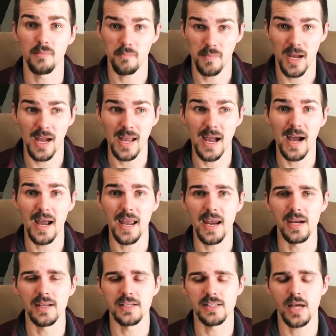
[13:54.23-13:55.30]
a
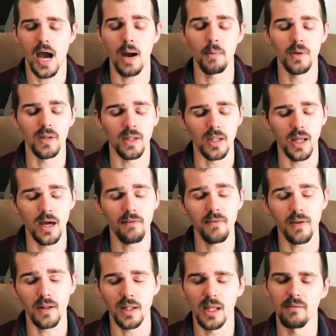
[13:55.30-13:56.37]
hiatus. I would love
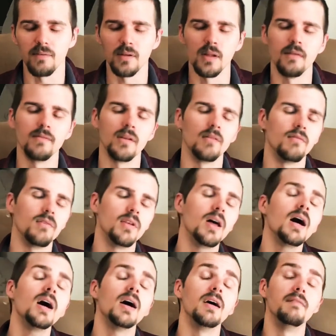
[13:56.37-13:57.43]

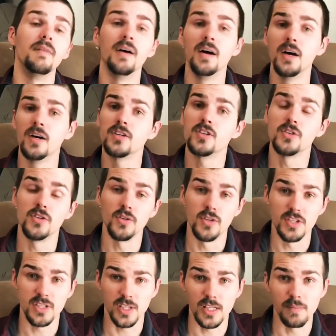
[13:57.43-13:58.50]
to do the
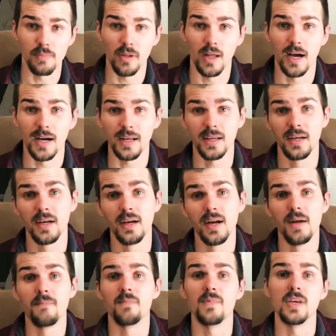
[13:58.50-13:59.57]
Sleeplocke
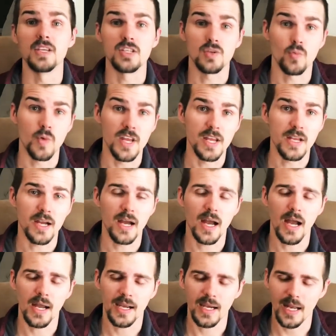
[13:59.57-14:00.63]
this week.
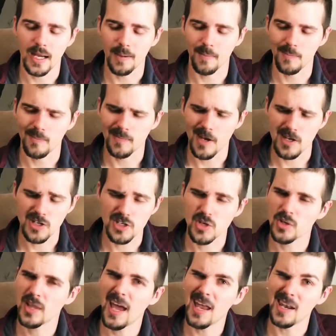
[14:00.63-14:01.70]
Can I assure
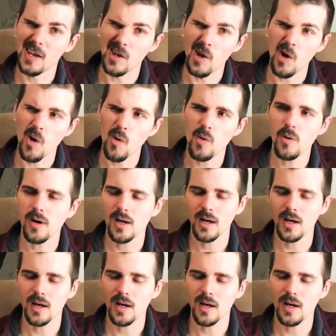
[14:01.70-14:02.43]
that? No.